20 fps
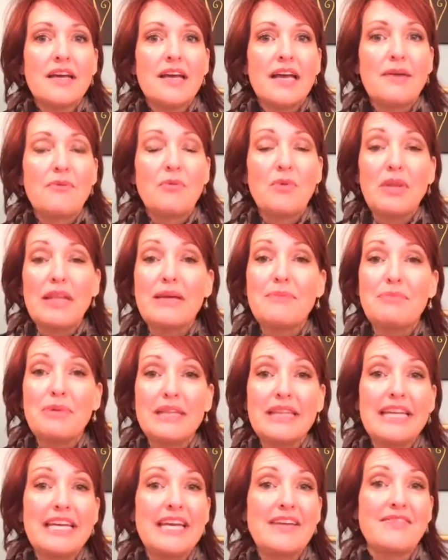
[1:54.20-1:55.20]
and really
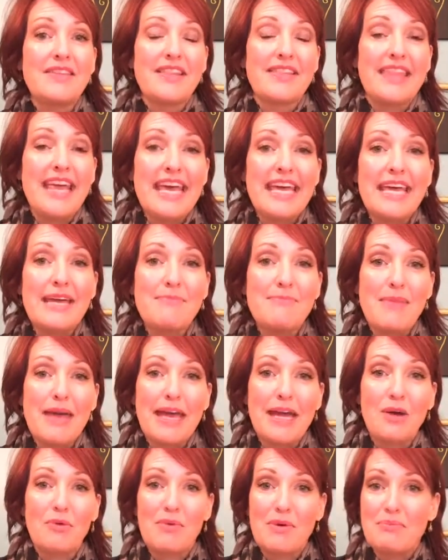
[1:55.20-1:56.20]
believe that they can
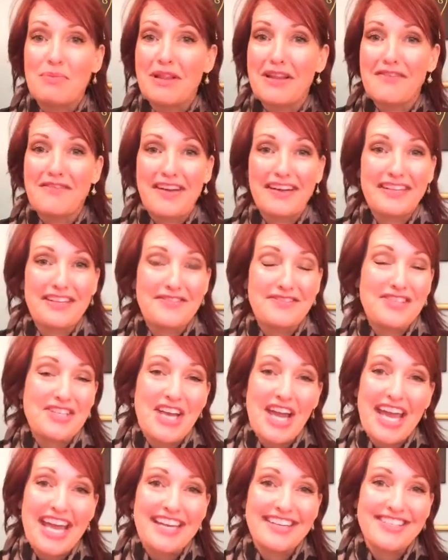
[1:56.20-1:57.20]
make a ripple effect of
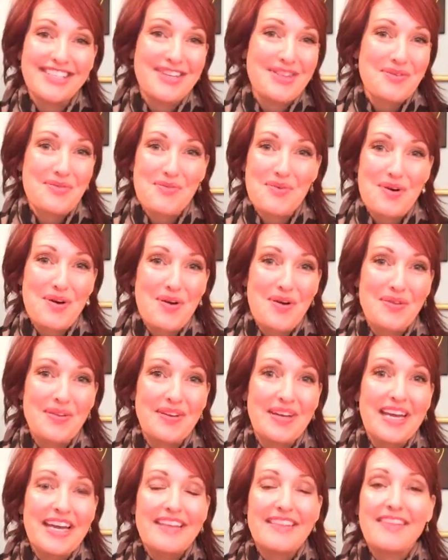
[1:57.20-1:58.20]
change in the world,
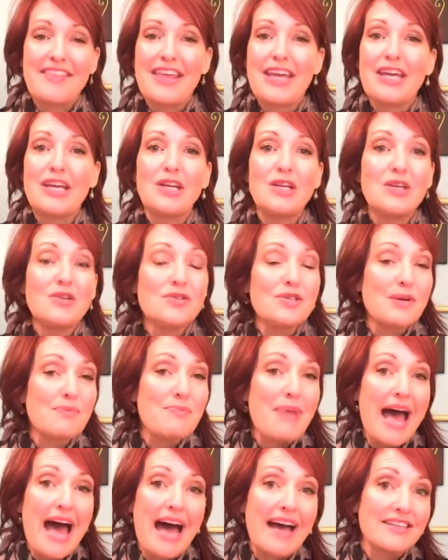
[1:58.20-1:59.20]
that they can use their
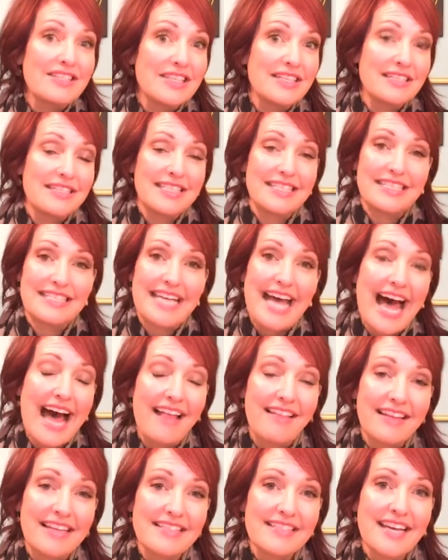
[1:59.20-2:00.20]
passions and
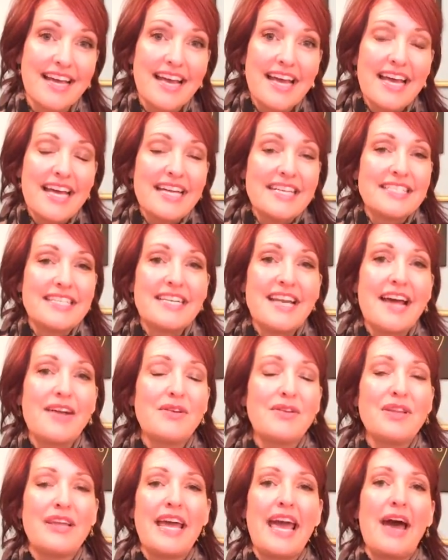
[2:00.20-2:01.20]
talents to not
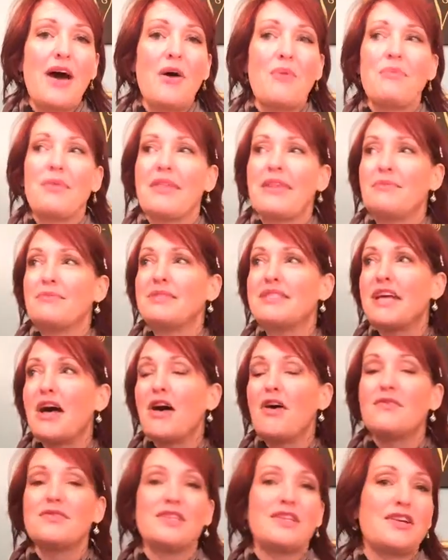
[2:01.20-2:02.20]
only help
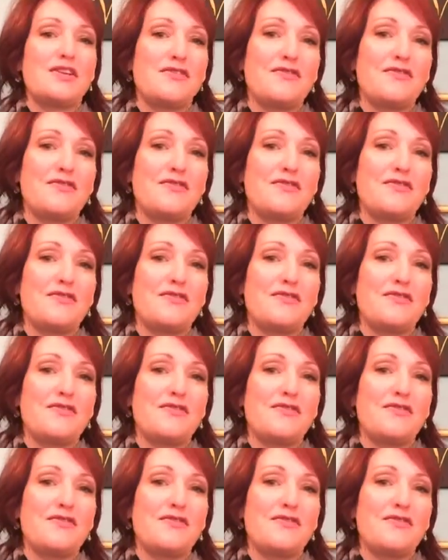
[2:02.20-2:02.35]
themselves and their